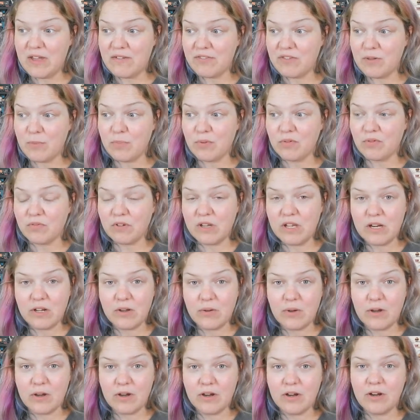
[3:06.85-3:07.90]
have to
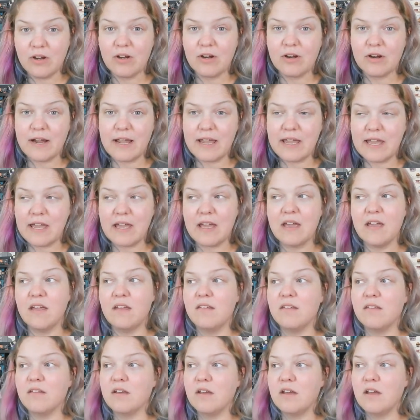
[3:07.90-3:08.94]
burrito her
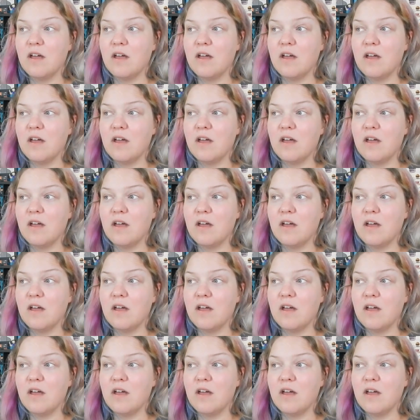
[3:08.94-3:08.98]
and